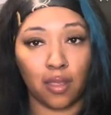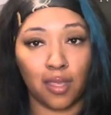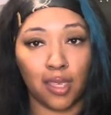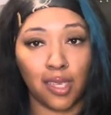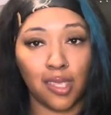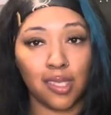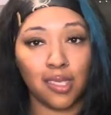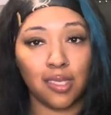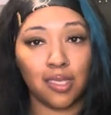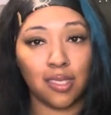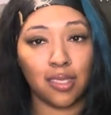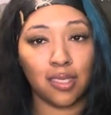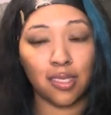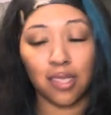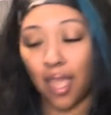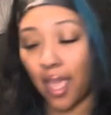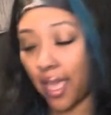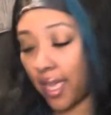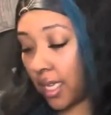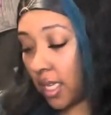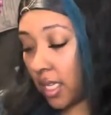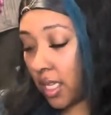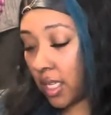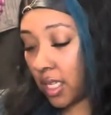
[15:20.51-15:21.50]
That's
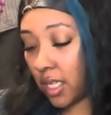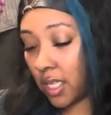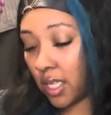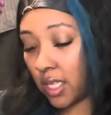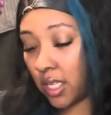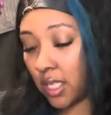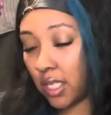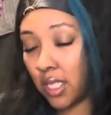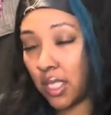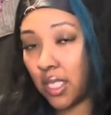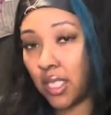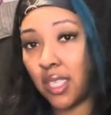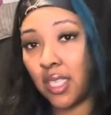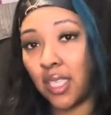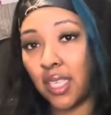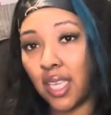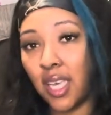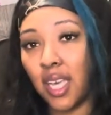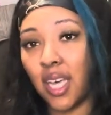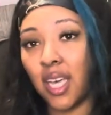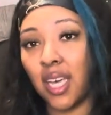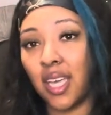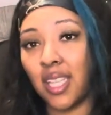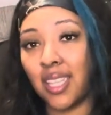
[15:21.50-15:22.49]
like,
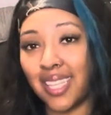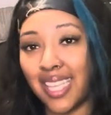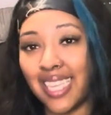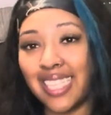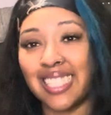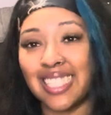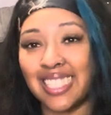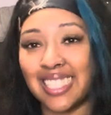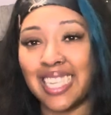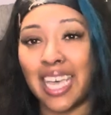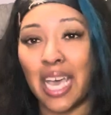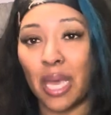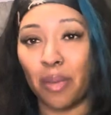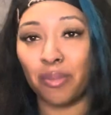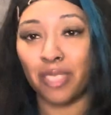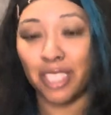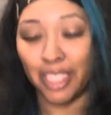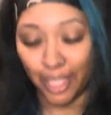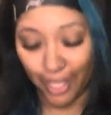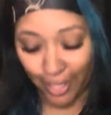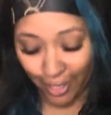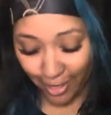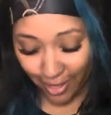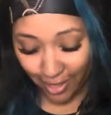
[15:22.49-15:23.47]
yeah, that's top
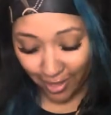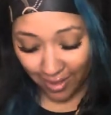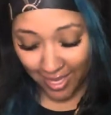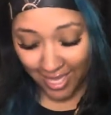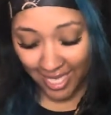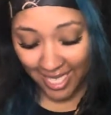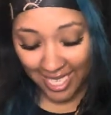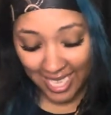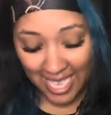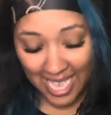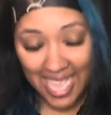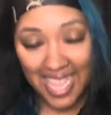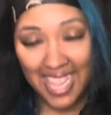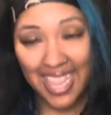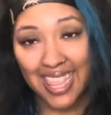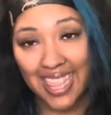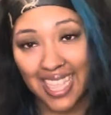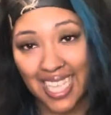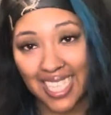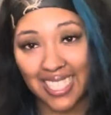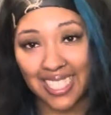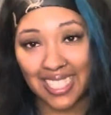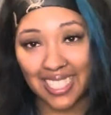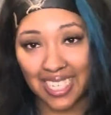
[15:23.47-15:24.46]
tier.
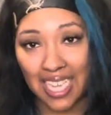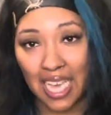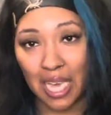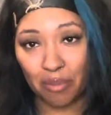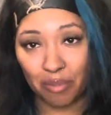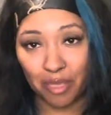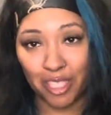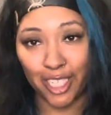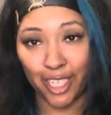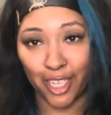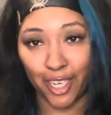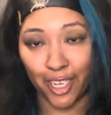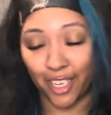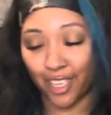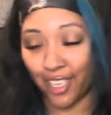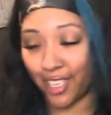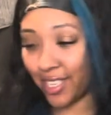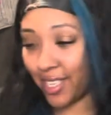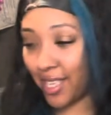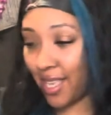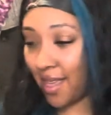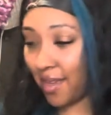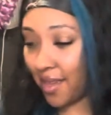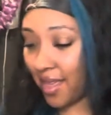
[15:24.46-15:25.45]
That's top tier,
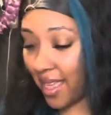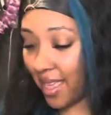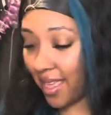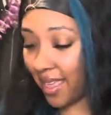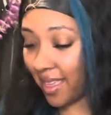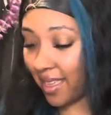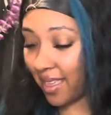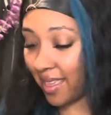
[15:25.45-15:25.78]
okay?